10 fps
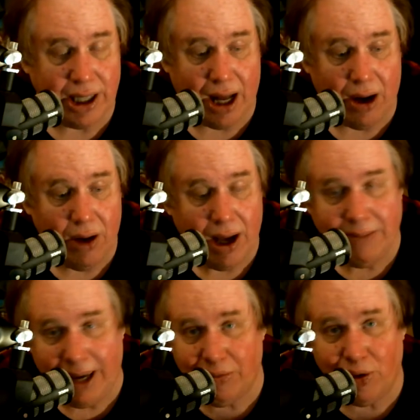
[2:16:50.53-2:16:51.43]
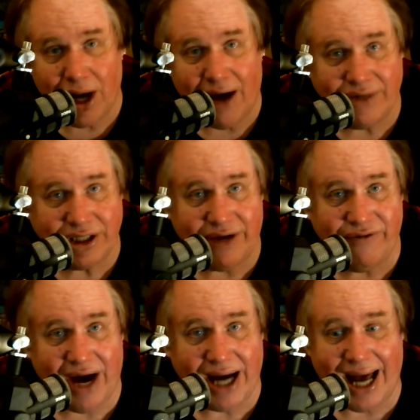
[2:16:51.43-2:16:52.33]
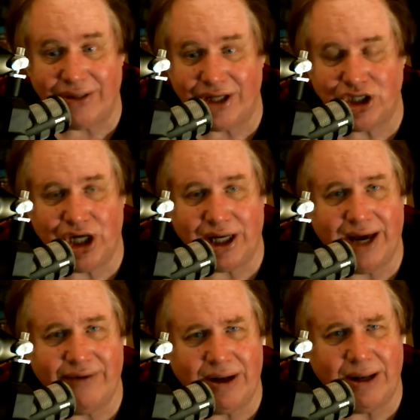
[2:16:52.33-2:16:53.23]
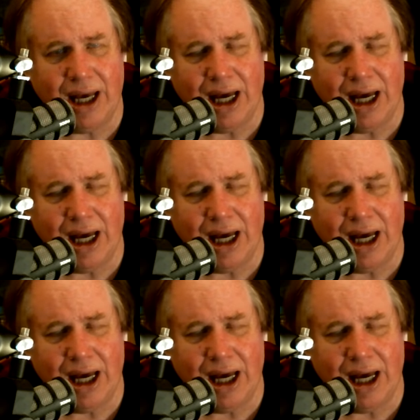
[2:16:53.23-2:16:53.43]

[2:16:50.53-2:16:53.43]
You know, people would obviously find out that she had given